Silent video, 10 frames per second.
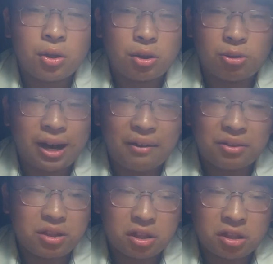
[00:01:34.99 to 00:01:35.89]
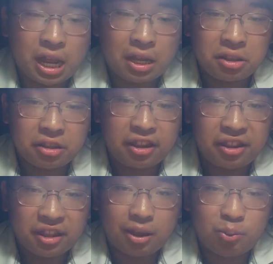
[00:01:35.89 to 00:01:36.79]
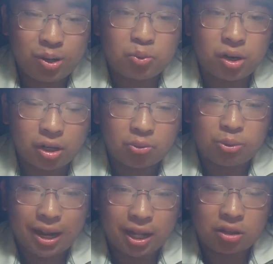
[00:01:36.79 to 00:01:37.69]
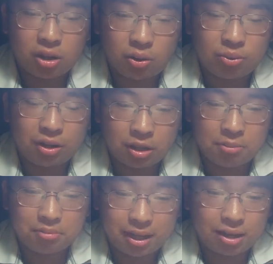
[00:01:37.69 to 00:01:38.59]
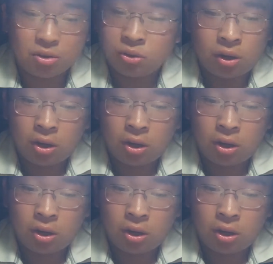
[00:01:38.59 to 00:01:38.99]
They were having these signs saying that we want arrest, arrest him now.